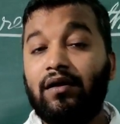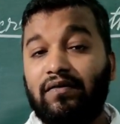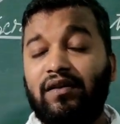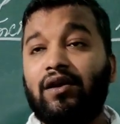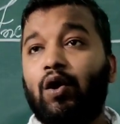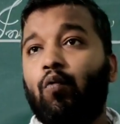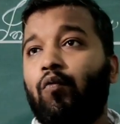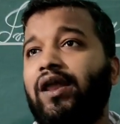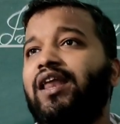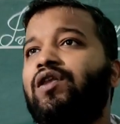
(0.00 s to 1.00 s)
see,
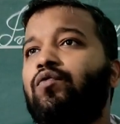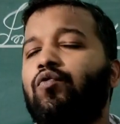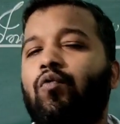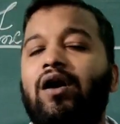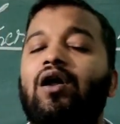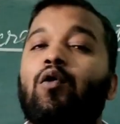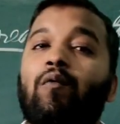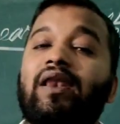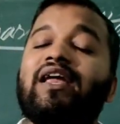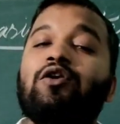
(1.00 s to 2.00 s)
we need to do what?
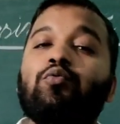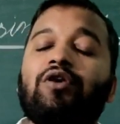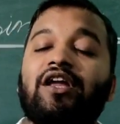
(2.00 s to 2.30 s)
We need to